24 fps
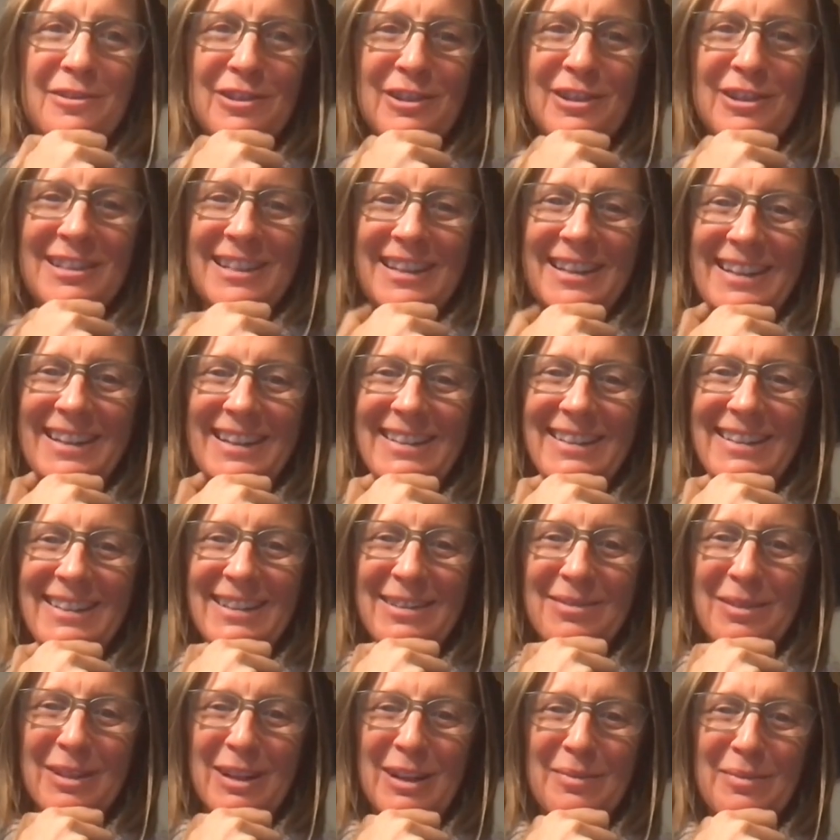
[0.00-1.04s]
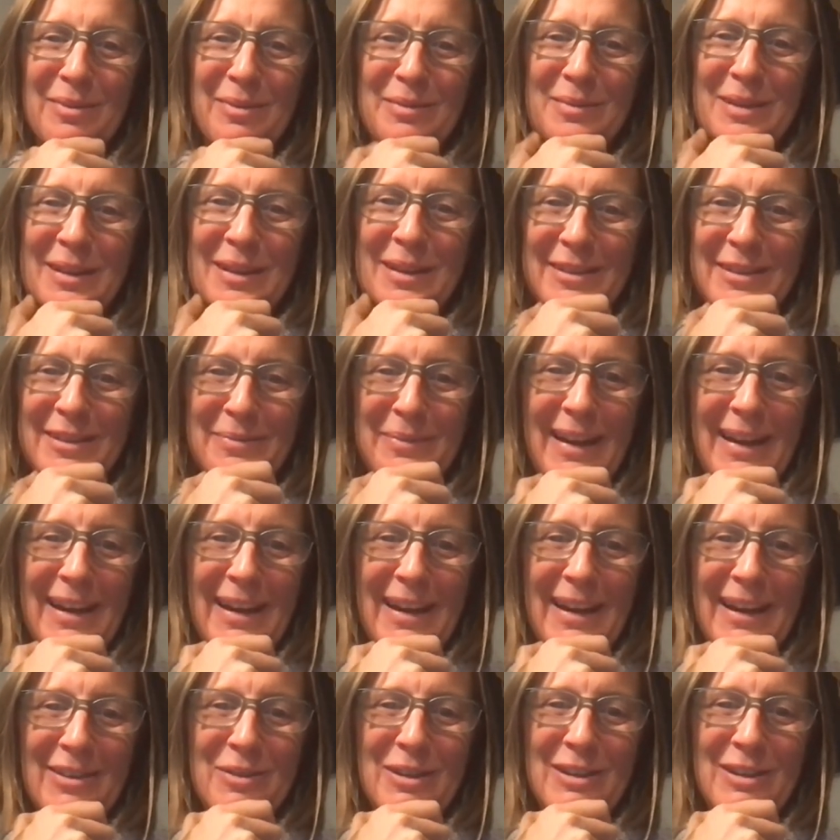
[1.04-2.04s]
tonight a couple months back,